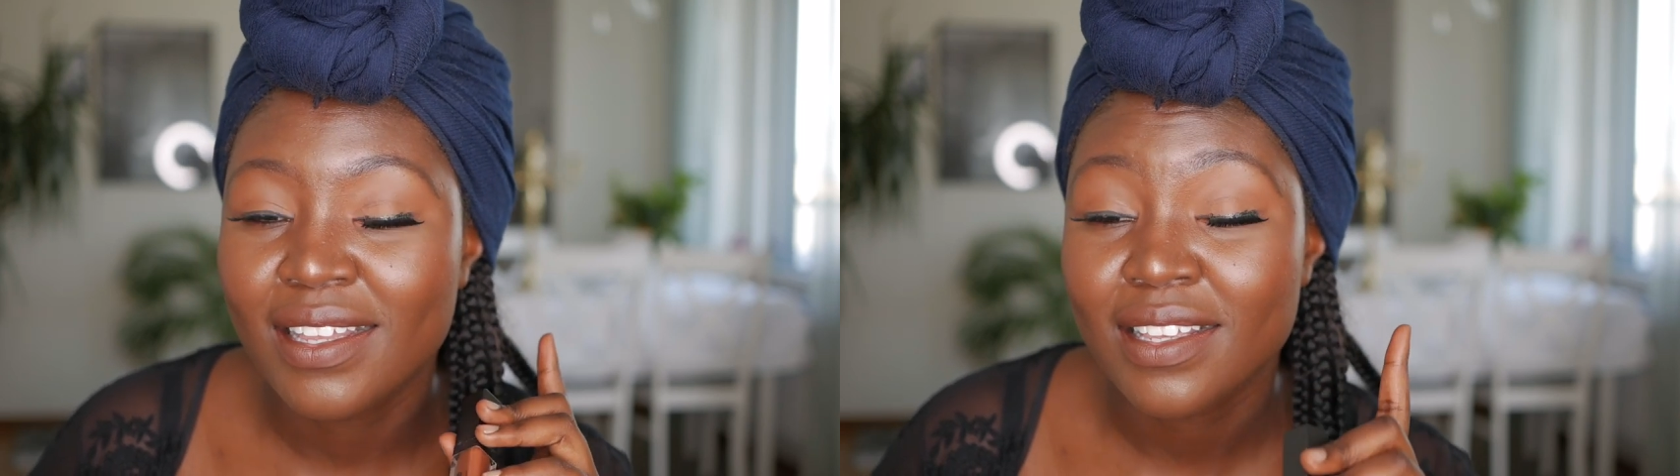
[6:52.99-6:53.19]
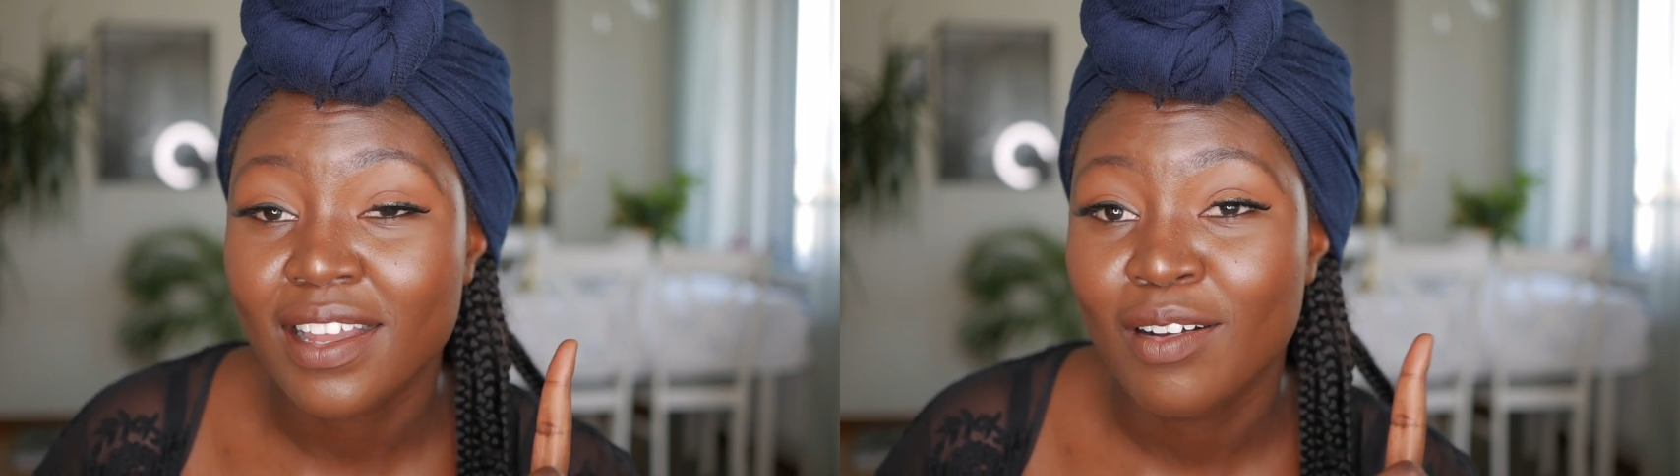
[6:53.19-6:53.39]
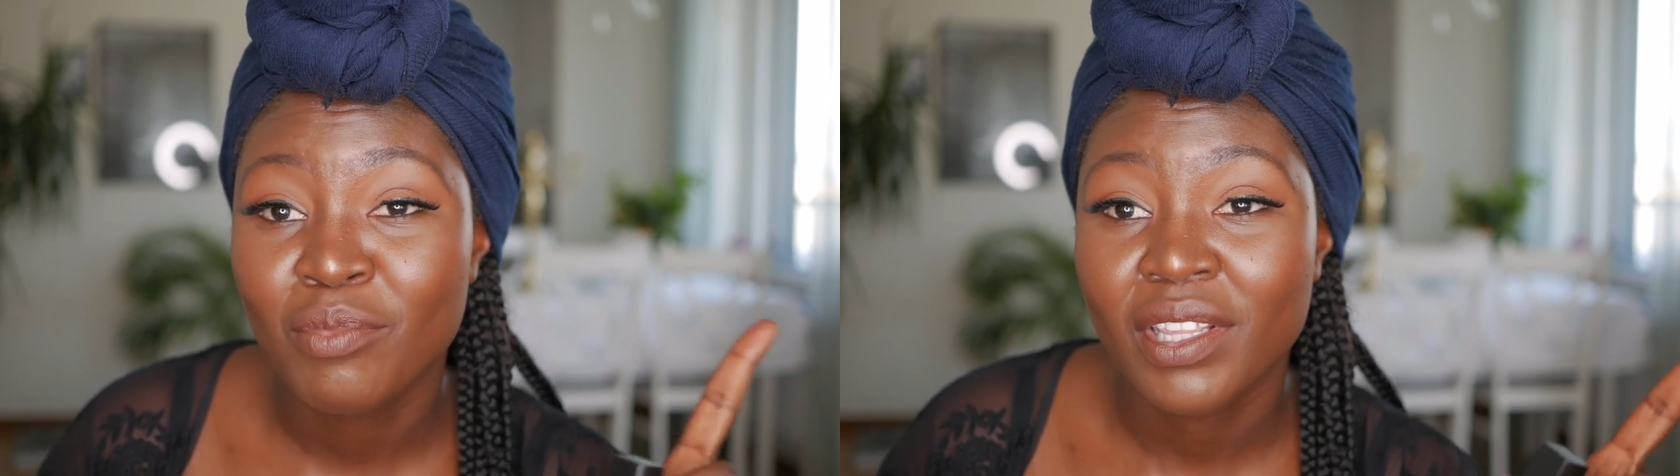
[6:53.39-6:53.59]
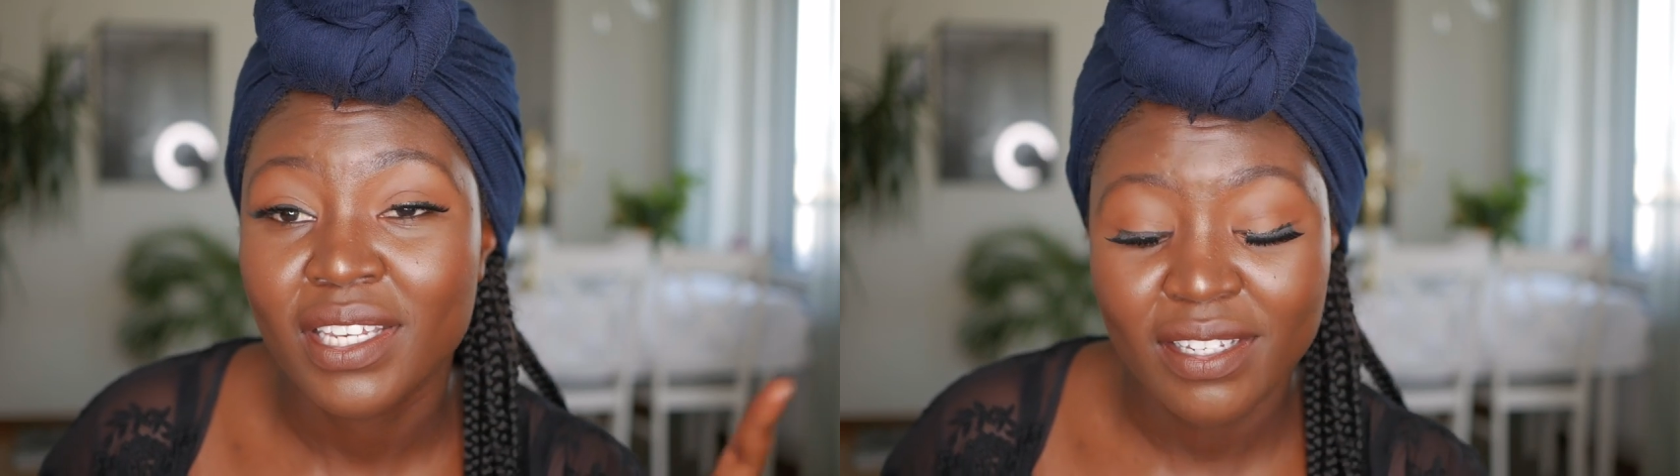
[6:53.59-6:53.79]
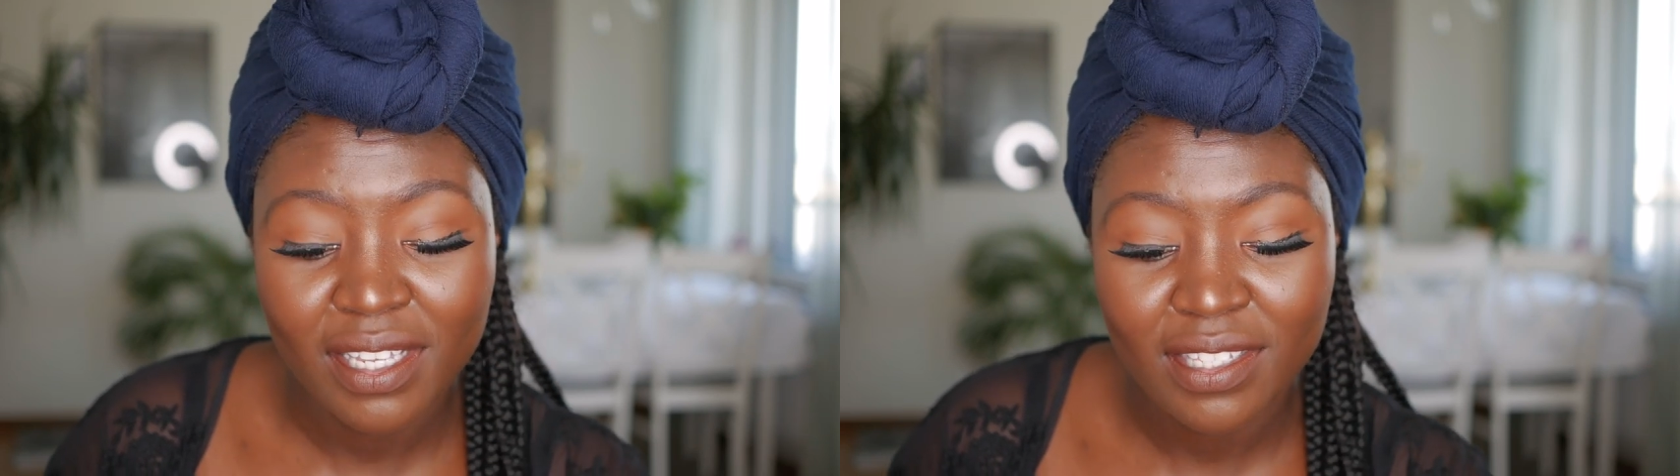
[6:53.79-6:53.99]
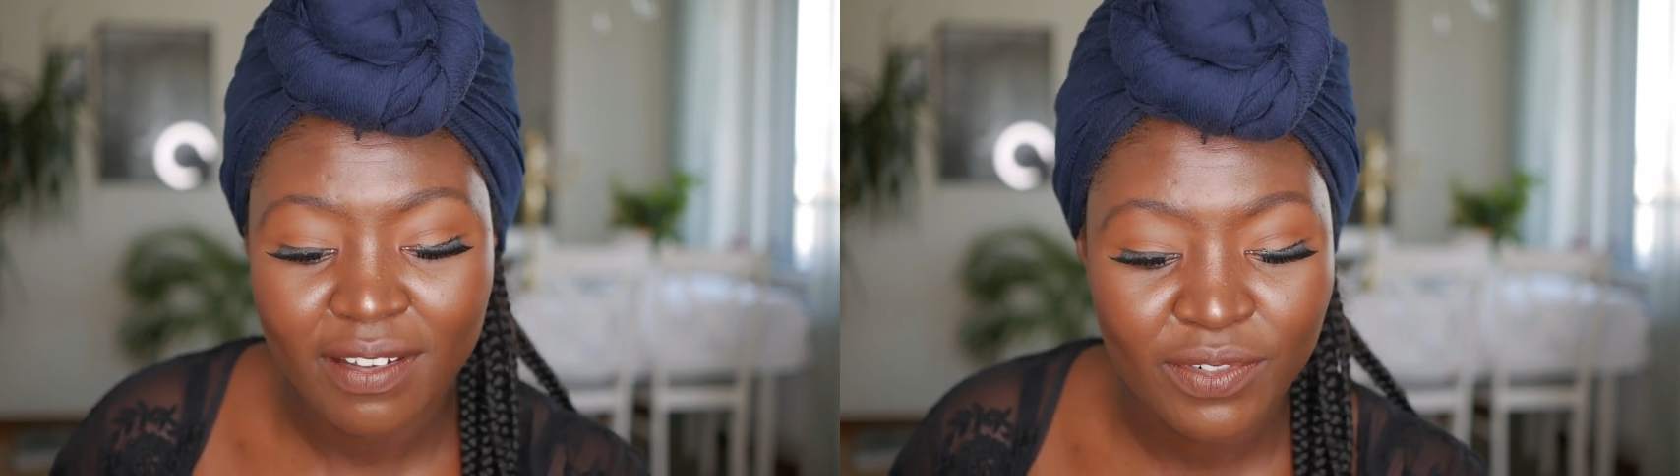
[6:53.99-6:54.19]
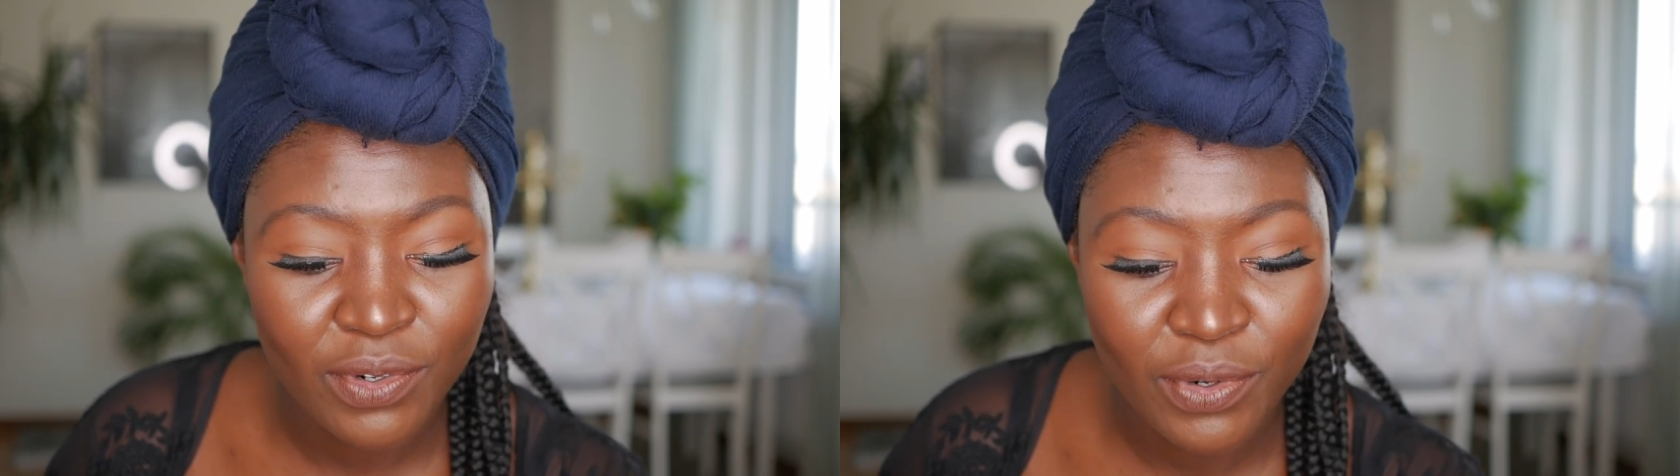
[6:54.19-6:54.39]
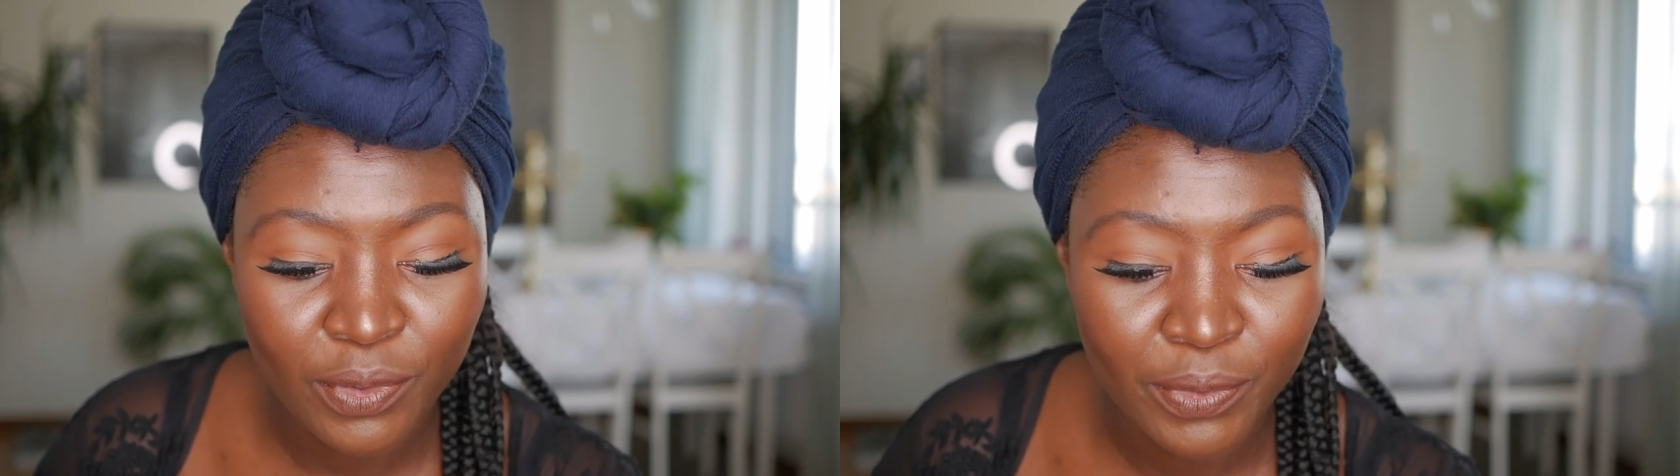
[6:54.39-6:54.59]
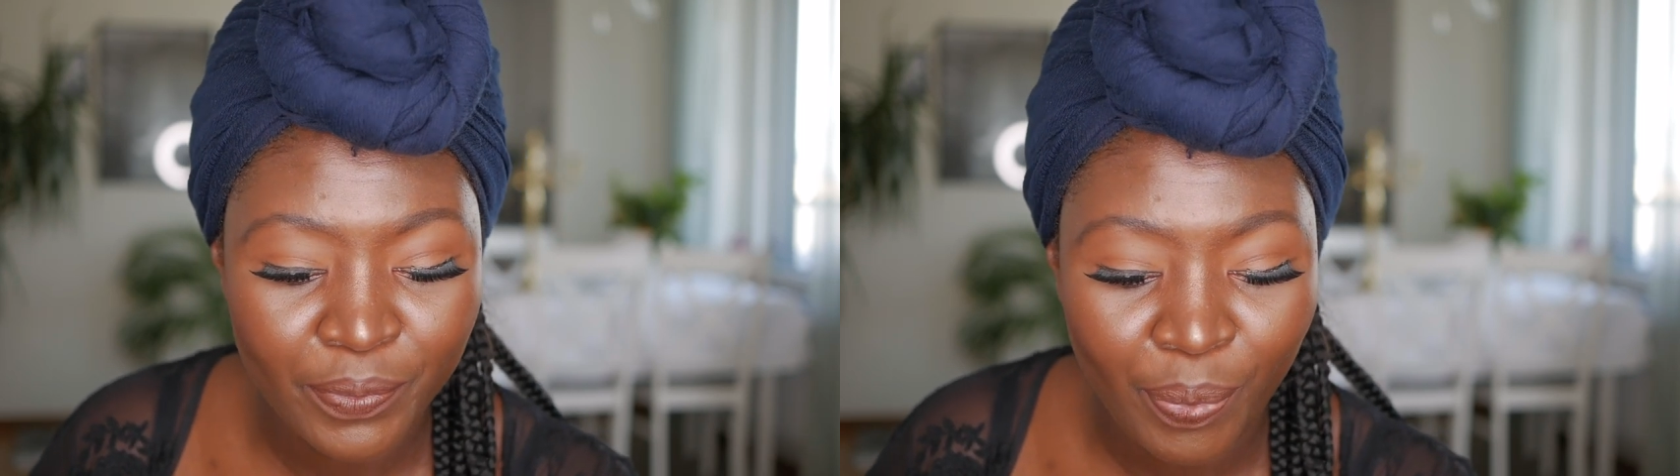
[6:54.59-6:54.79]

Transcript: as a couple that you just have to know.